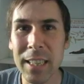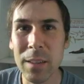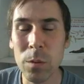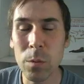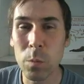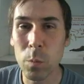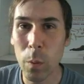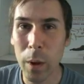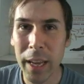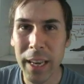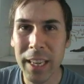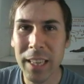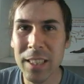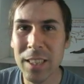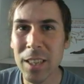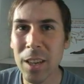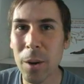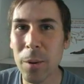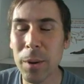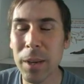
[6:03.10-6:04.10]
waiting
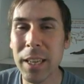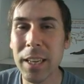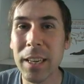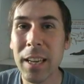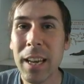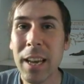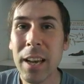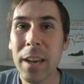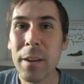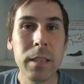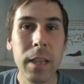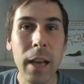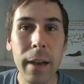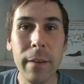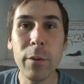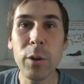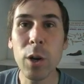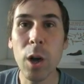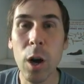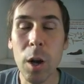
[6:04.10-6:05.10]
to go in to
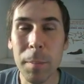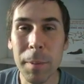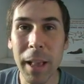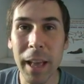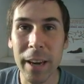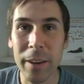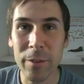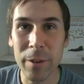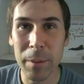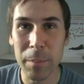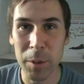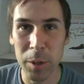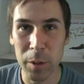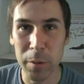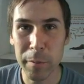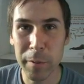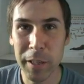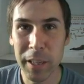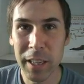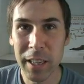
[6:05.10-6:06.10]
have her gallbladder
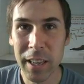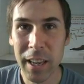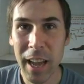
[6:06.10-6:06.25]
removed,